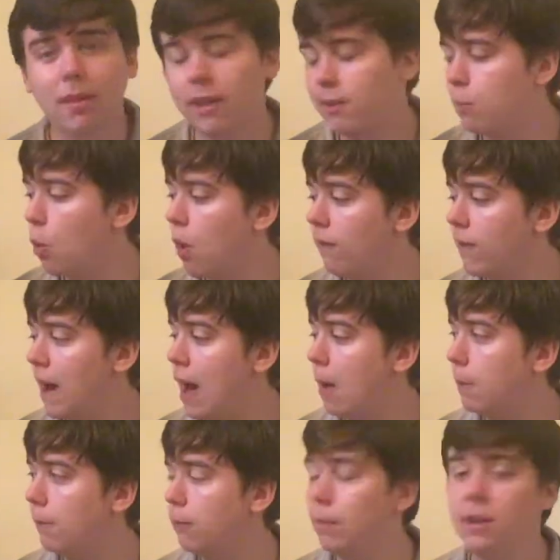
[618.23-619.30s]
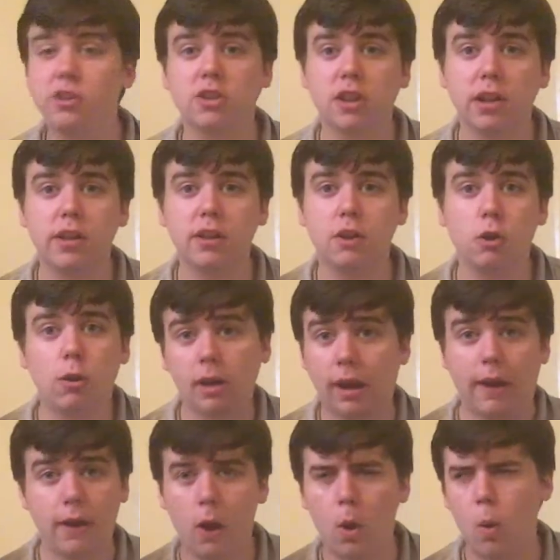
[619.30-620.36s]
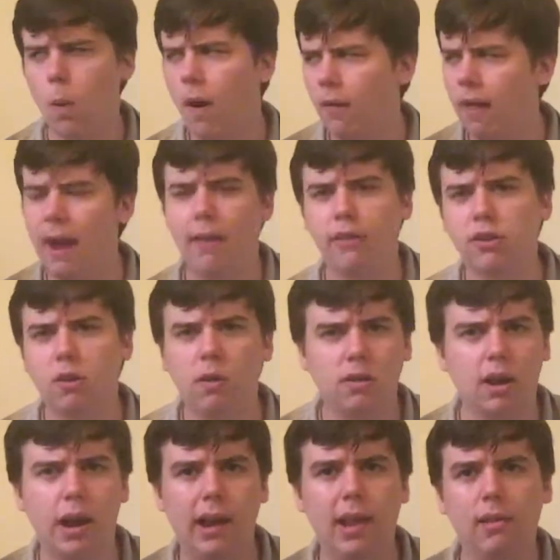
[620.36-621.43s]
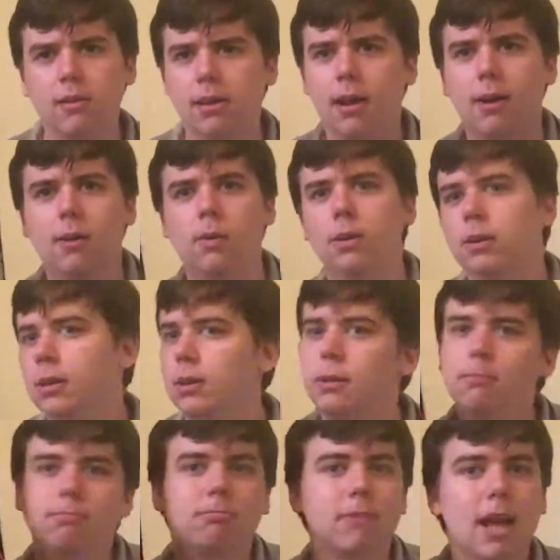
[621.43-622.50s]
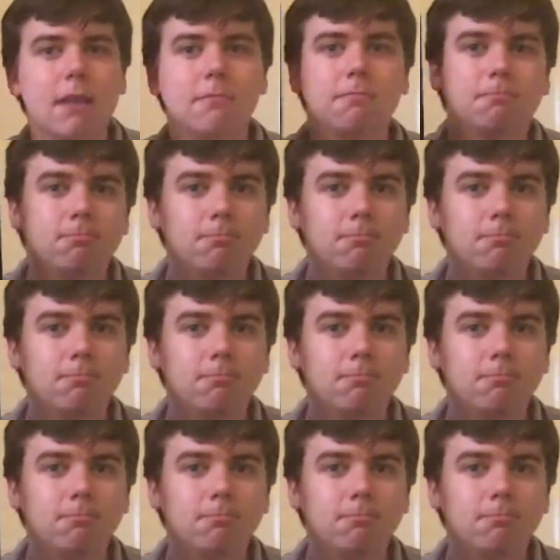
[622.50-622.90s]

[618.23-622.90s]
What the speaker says: It's more of an album for me just to listen to because I know a lot of the songs on it. So, yeah.